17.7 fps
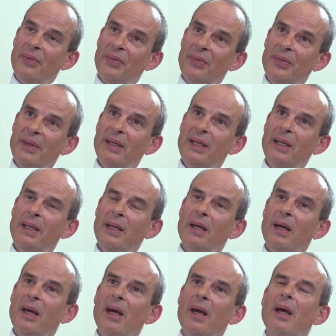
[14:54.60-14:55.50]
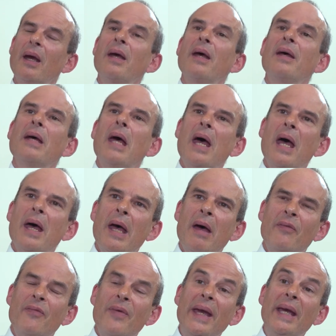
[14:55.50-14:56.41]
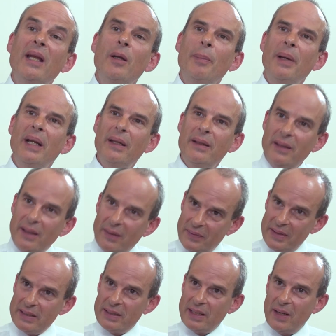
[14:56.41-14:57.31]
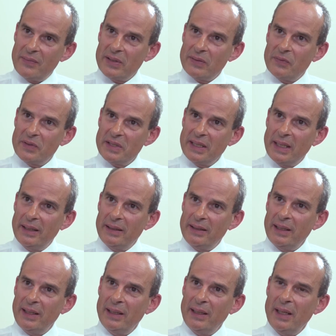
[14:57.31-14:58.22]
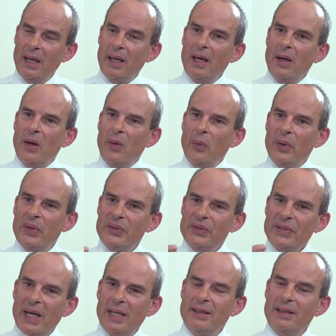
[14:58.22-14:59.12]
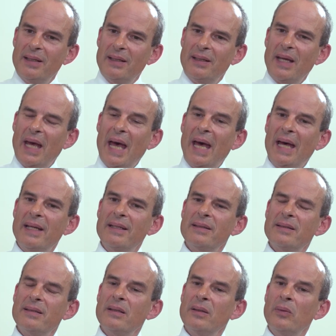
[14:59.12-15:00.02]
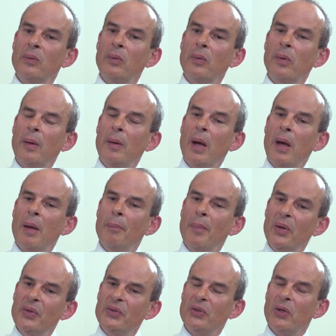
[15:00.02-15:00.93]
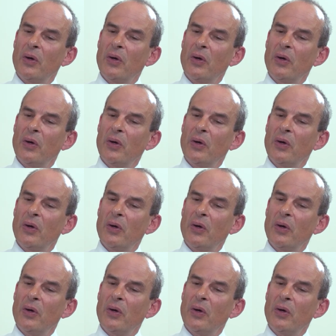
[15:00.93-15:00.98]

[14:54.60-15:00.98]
the availability of these services and facility was cited as most